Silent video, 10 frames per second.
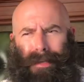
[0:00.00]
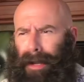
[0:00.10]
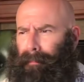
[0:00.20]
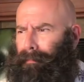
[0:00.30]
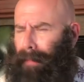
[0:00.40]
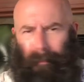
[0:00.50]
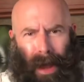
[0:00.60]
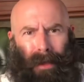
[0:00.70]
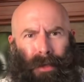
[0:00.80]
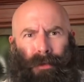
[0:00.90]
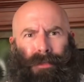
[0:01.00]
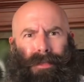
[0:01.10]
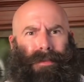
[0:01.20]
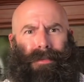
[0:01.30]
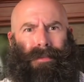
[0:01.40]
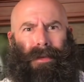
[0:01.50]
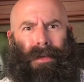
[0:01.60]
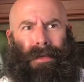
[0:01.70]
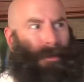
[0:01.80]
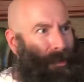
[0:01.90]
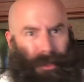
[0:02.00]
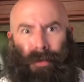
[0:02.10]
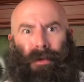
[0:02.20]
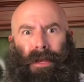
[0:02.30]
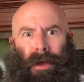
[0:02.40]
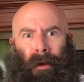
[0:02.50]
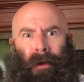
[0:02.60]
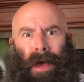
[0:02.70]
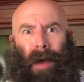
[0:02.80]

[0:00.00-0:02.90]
and I'm not used to this studio.